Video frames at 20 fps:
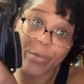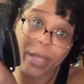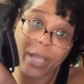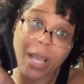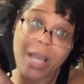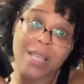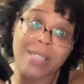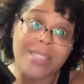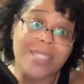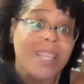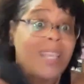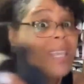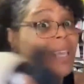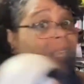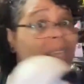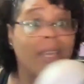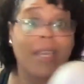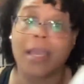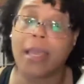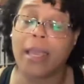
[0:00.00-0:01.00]
because
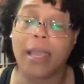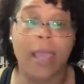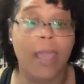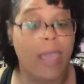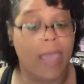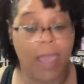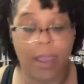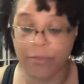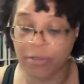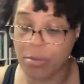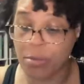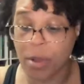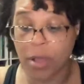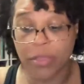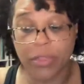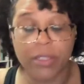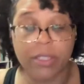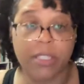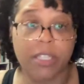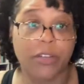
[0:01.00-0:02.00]
every
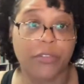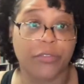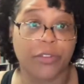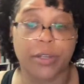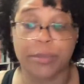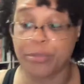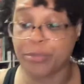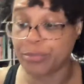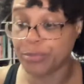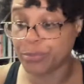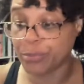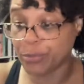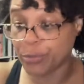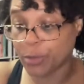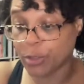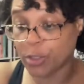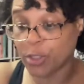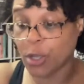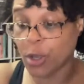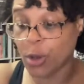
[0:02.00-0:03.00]
month is different.
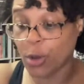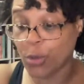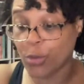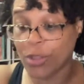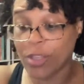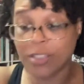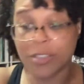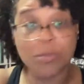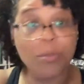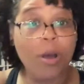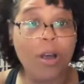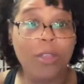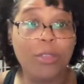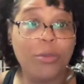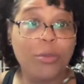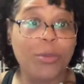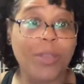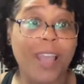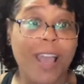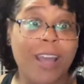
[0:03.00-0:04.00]
So this
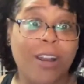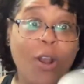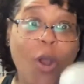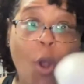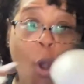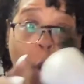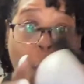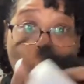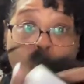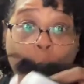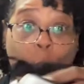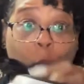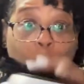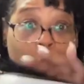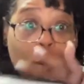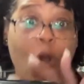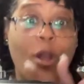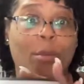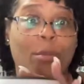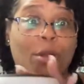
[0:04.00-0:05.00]
month we got a whole
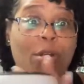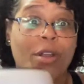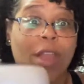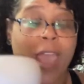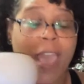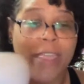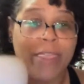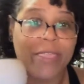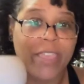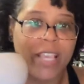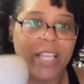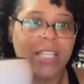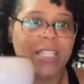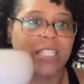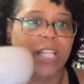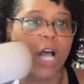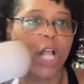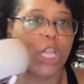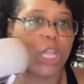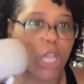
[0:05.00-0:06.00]
warmer, and
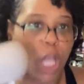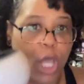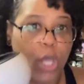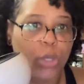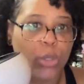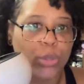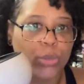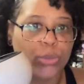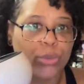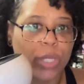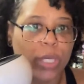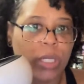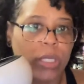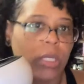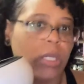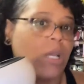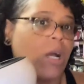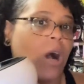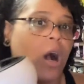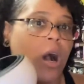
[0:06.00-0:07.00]
these alone
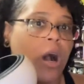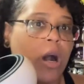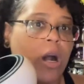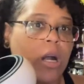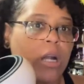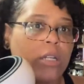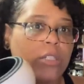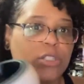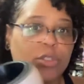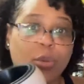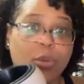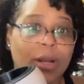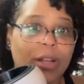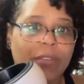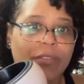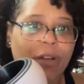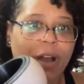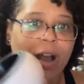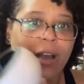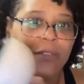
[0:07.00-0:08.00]
are
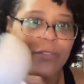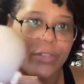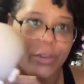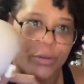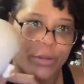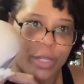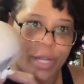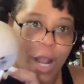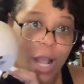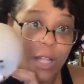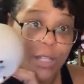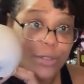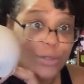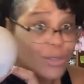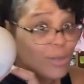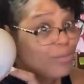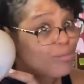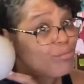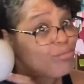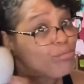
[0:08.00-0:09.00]
$25,
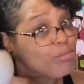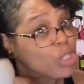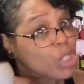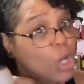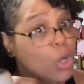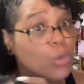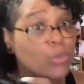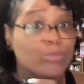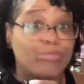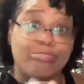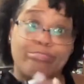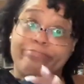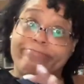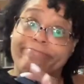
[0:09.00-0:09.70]
$30. So